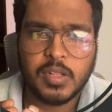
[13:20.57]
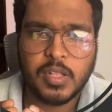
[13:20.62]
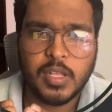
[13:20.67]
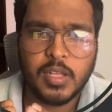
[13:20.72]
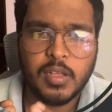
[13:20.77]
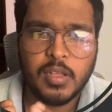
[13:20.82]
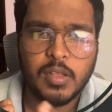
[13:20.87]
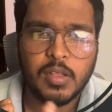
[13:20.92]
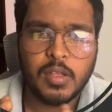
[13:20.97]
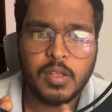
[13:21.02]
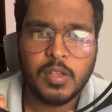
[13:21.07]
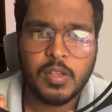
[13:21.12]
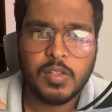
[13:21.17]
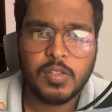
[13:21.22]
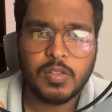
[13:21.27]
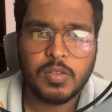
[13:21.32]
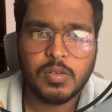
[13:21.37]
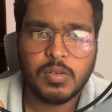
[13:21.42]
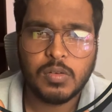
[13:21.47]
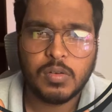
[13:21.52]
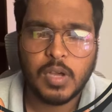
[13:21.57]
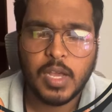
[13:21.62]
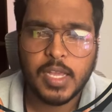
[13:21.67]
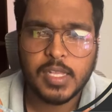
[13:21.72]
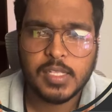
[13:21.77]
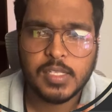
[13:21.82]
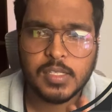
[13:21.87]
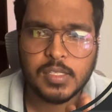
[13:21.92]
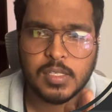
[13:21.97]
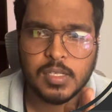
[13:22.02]
thing. So
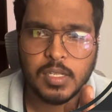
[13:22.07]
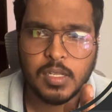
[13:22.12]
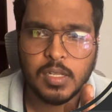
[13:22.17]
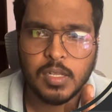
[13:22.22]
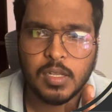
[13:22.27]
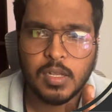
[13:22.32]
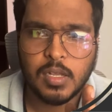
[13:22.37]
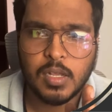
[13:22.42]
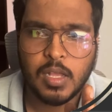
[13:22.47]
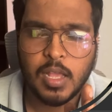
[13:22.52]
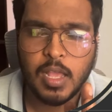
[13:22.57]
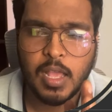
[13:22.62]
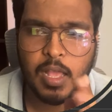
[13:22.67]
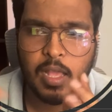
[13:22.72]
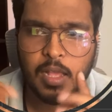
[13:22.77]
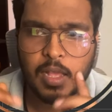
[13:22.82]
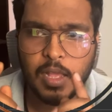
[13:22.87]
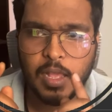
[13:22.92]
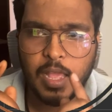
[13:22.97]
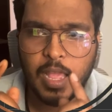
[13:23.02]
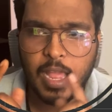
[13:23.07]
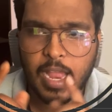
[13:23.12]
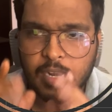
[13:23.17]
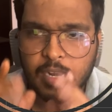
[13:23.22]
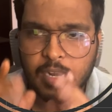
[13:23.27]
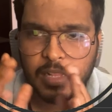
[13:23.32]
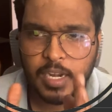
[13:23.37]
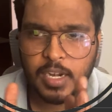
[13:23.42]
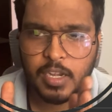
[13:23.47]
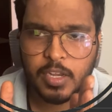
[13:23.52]
I just
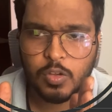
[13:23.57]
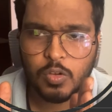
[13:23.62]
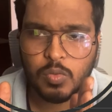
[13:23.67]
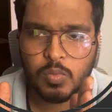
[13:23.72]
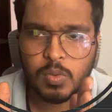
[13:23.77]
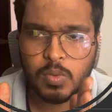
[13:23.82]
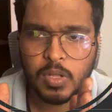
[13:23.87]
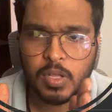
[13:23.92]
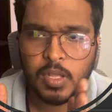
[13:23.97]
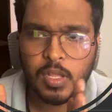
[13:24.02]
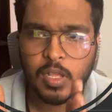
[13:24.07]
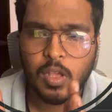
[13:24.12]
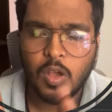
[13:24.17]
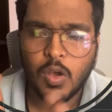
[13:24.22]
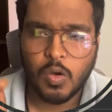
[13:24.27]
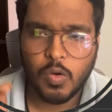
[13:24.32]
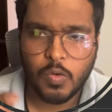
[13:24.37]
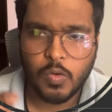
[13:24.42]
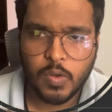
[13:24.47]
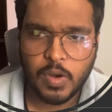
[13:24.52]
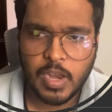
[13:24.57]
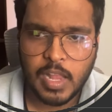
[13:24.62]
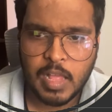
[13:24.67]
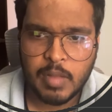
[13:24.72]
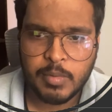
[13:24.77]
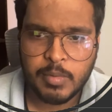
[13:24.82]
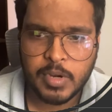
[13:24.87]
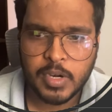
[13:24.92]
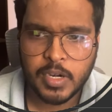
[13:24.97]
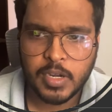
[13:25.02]
had that tube,
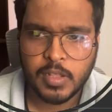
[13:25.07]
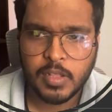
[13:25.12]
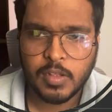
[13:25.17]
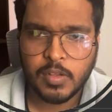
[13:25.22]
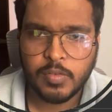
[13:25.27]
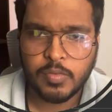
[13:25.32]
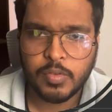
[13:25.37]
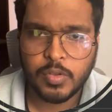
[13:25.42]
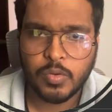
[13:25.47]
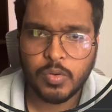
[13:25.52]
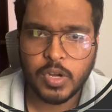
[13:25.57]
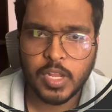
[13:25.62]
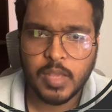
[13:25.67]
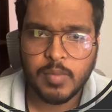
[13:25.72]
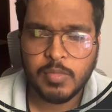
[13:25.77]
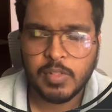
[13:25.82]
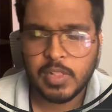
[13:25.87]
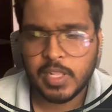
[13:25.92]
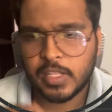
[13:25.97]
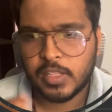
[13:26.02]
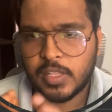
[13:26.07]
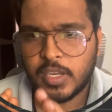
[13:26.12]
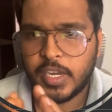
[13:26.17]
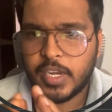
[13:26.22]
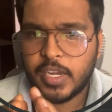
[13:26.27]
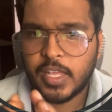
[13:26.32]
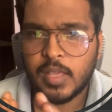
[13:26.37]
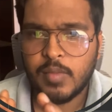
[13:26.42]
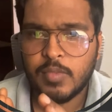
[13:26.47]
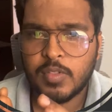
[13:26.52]
overlapped it few times, like
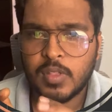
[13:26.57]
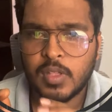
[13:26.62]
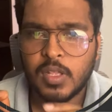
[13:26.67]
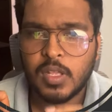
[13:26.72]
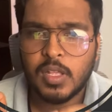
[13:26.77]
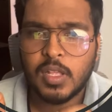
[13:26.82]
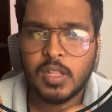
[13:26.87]
3 times.